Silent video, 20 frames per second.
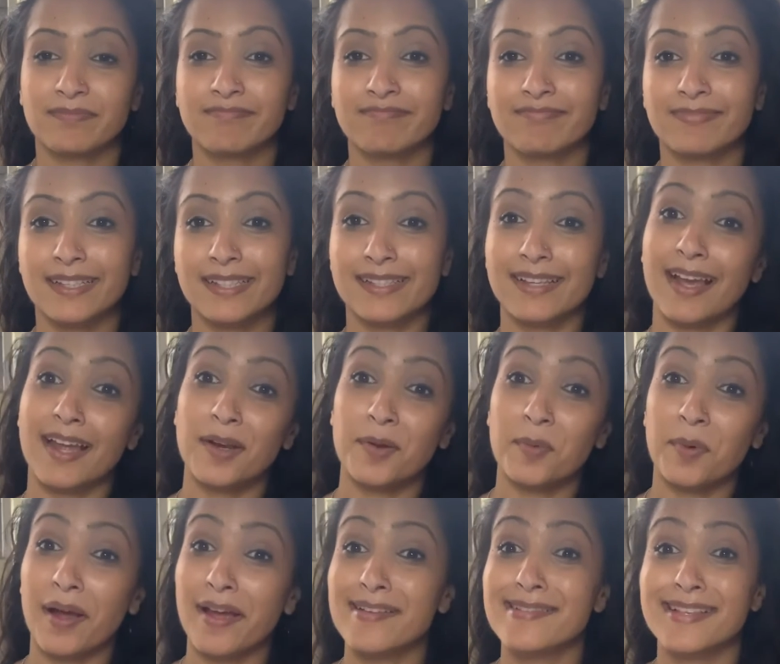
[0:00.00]
that's kind of
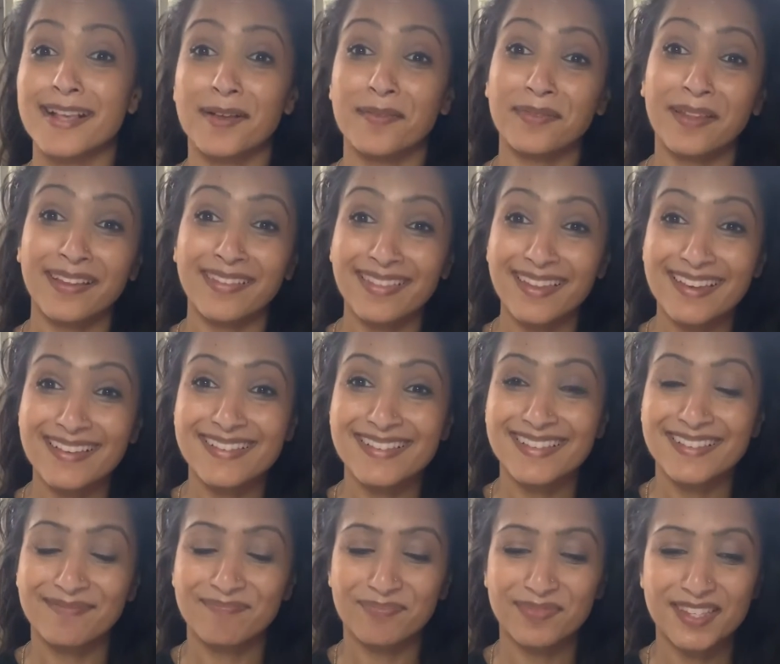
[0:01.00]
why I sound like this.
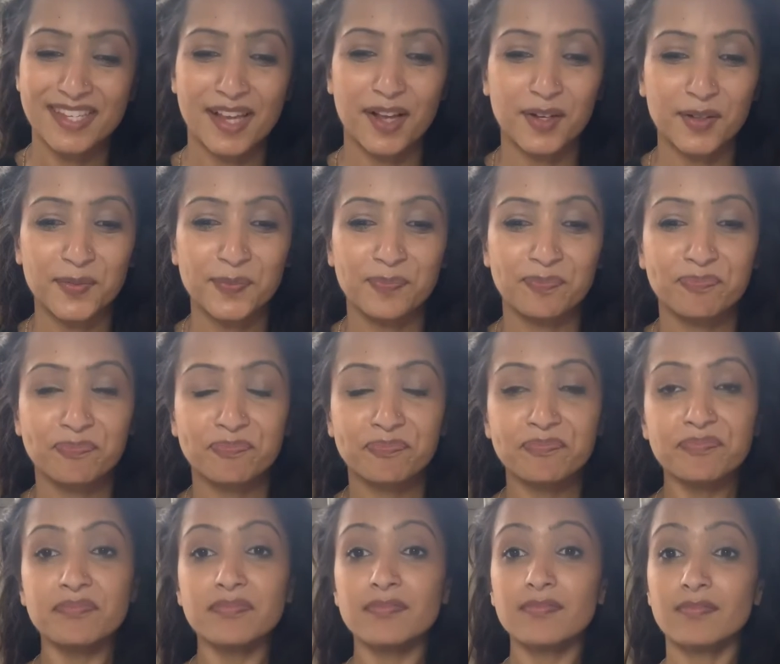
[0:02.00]
So
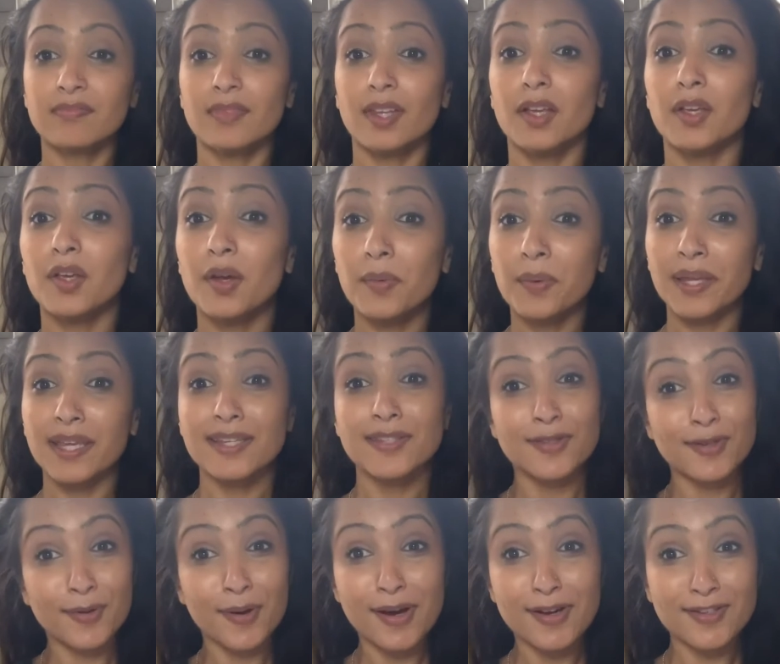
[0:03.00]
going into
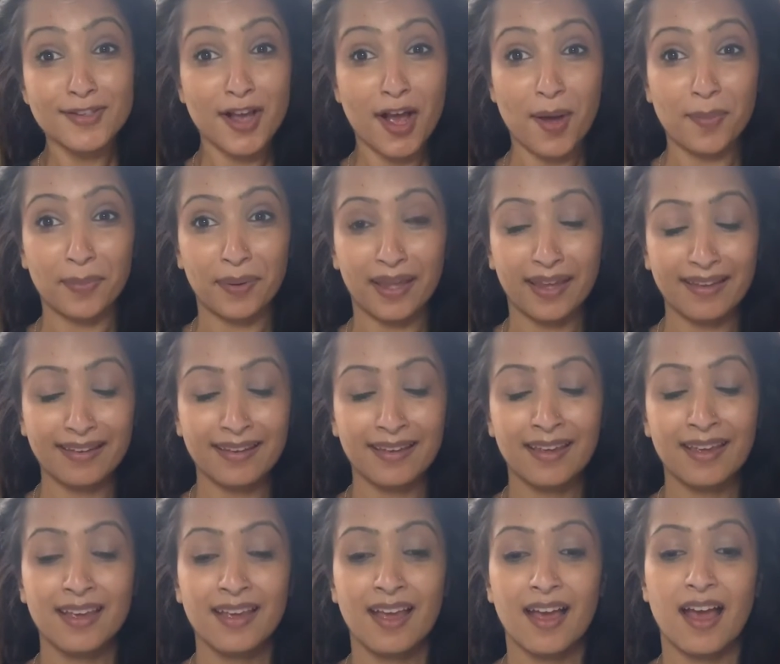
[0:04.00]
our topic
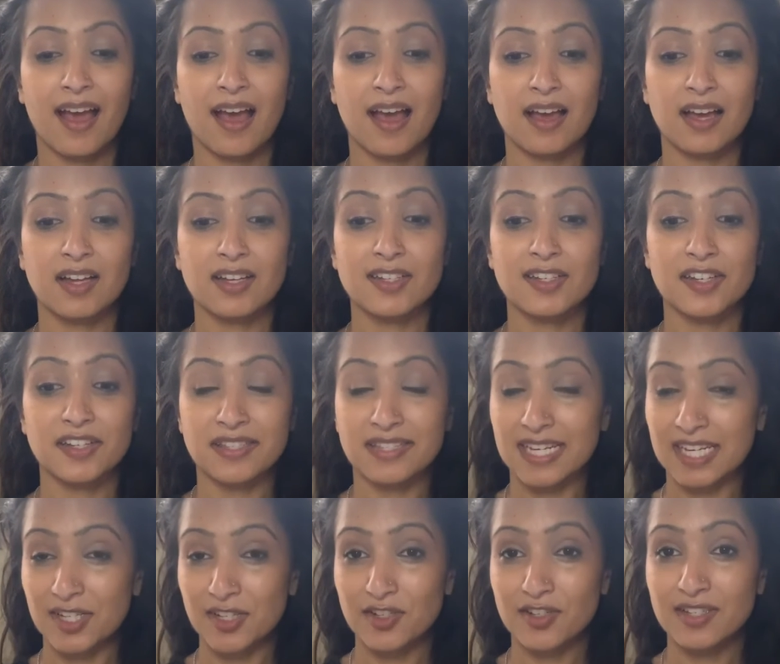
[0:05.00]
on
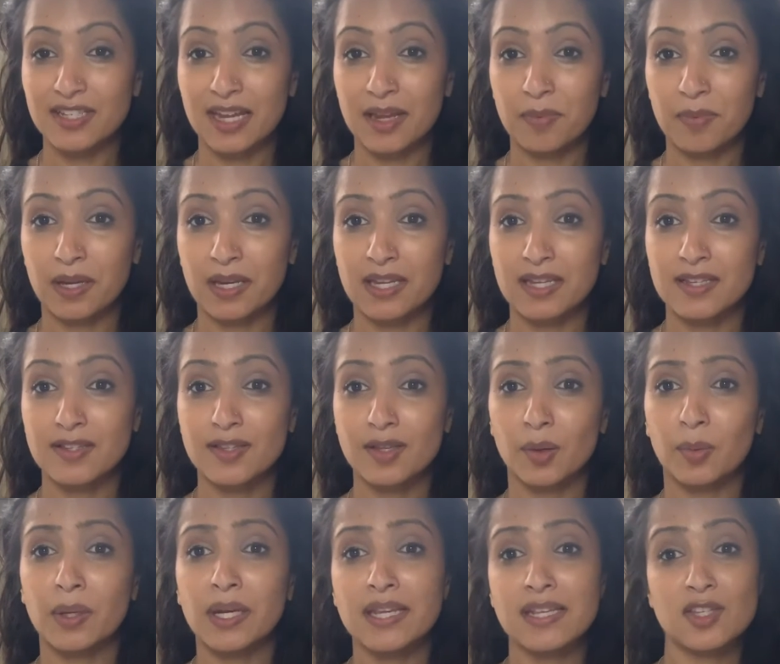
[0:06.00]
gestational diabetes. So
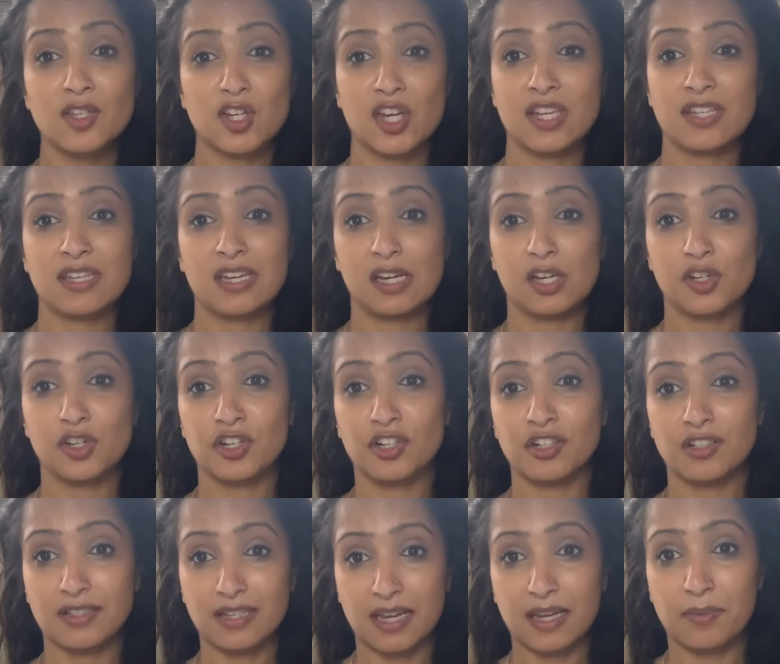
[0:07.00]
what is gestational
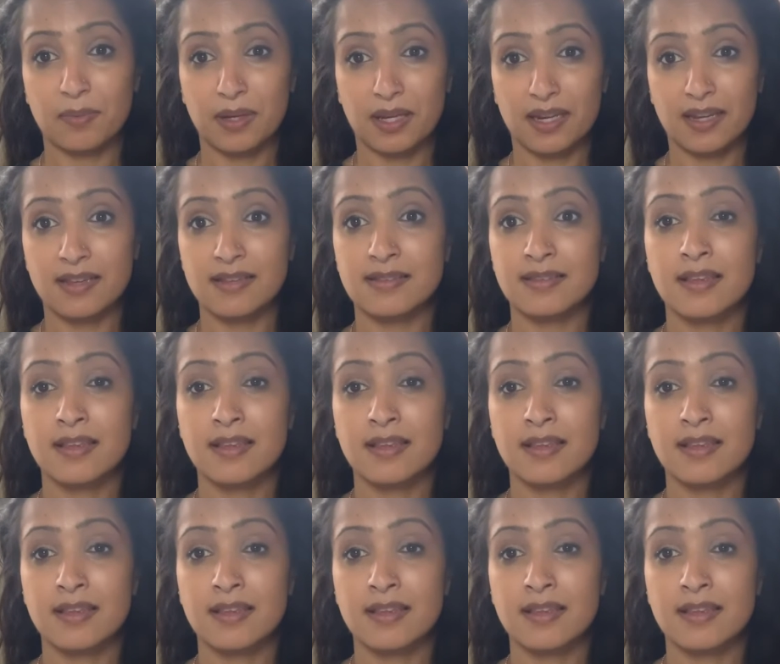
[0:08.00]
diabetes?